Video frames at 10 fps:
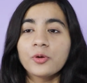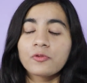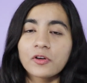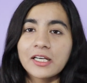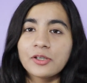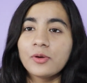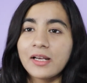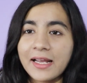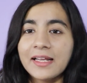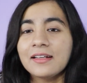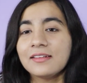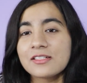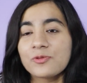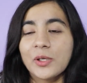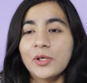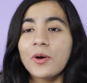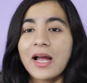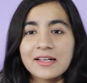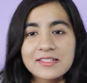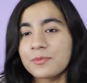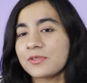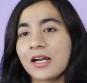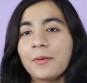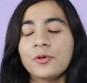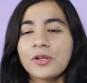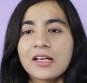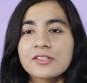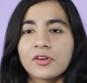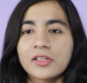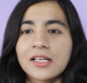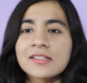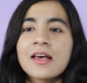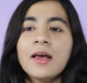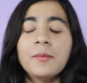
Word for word: don't forget to like this video and subscribe to Geeks Geeks.